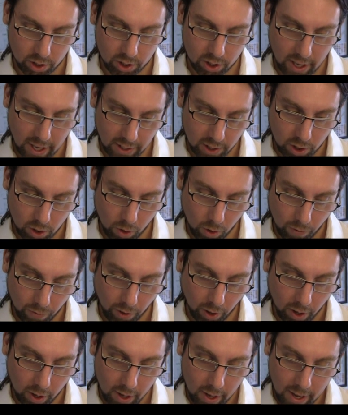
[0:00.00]
sets
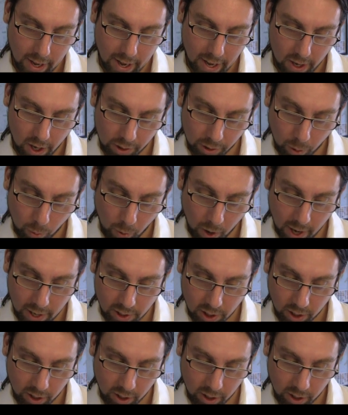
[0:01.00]
over, and otherwise